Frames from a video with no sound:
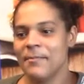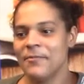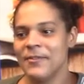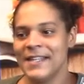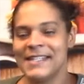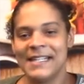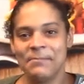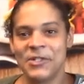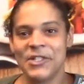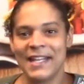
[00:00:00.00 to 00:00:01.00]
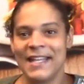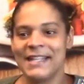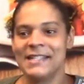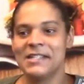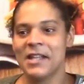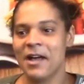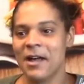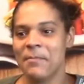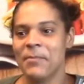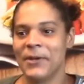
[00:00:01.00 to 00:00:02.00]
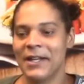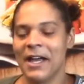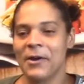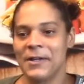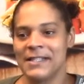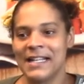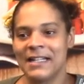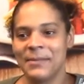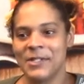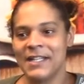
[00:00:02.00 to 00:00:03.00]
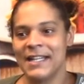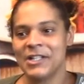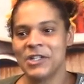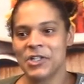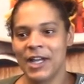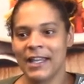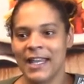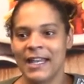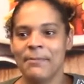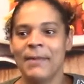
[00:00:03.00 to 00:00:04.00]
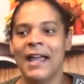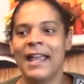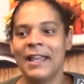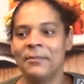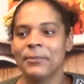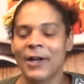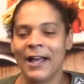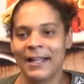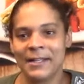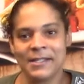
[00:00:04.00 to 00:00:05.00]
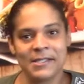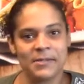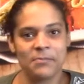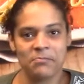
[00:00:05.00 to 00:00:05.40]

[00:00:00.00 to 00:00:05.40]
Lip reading: Fixing machines, putting cartons on the machines, checking my products